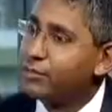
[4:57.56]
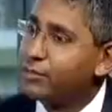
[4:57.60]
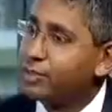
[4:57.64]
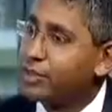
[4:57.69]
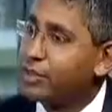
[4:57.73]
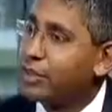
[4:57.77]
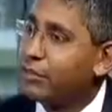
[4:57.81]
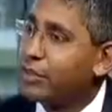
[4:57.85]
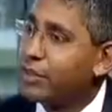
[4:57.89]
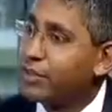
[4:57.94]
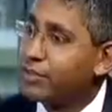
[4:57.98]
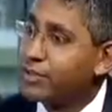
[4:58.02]
then there
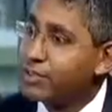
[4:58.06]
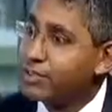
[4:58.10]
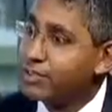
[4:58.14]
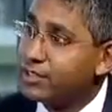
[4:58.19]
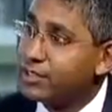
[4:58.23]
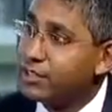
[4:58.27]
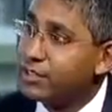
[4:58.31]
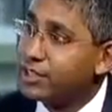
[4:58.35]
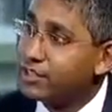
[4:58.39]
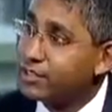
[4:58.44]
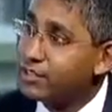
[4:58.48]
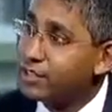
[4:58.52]
was a degree of
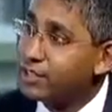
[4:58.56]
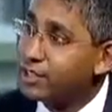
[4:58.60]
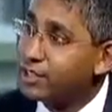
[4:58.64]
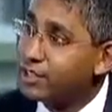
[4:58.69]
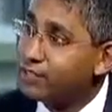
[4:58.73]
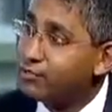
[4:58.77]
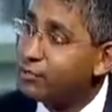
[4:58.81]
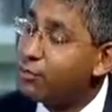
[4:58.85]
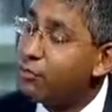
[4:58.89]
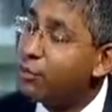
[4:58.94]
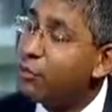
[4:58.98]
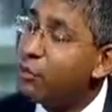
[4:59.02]

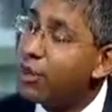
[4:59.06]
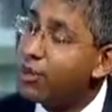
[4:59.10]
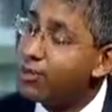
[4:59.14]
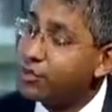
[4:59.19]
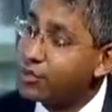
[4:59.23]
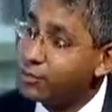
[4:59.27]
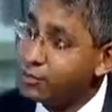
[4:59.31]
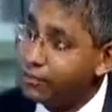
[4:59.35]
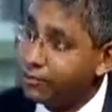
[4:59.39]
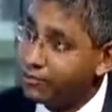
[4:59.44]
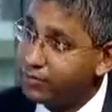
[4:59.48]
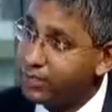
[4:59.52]
uncertainty of
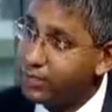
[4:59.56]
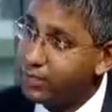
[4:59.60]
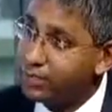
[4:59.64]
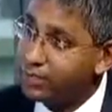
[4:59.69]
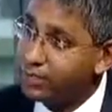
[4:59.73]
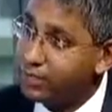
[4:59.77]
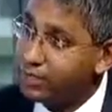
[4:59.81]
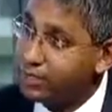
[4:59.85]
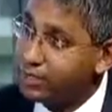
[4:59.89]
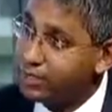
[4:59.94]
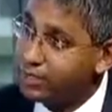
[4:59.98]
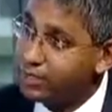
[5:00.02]
whether to
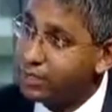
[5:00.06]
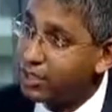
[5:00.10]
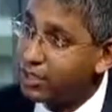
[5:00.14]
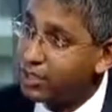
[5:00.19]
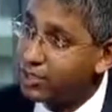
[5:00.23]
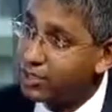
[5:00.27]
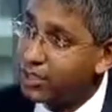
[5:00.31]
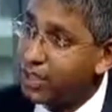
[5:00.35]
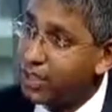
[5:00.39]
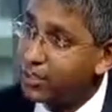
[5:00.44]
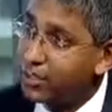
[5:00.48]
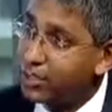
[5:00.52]
invest in those
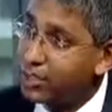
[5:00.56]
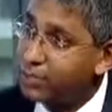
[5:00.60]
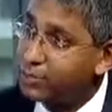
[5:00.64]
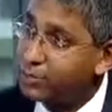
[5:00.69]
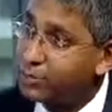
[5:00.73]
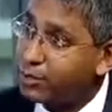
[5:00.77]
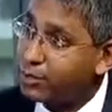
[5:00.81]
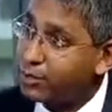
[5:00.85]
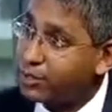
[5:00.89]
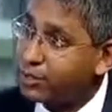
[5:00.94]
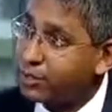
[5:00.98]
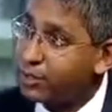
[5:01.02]
large
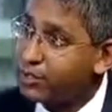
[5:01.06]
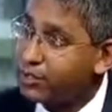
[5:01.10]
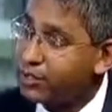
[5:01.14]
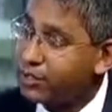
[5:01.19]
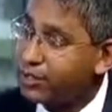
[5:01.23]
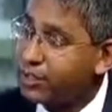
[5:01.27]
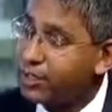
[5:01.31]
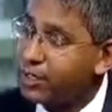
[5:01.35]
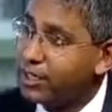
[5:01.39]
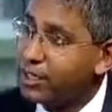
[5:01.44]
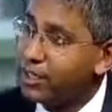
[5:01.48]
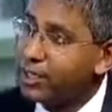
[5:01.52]
capex
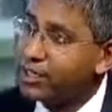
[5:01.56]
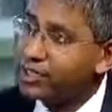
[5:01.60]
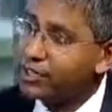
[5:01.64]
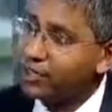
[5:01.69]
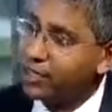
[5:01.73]
projects.